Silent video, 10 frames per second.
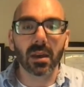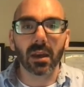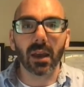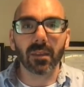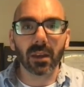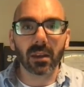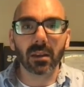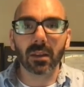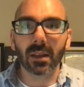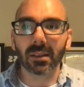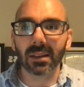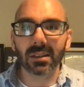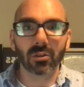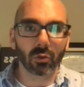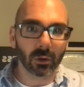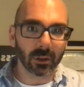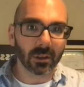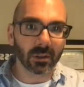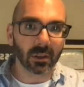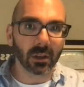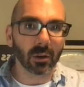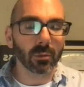And then that leads towards, you know,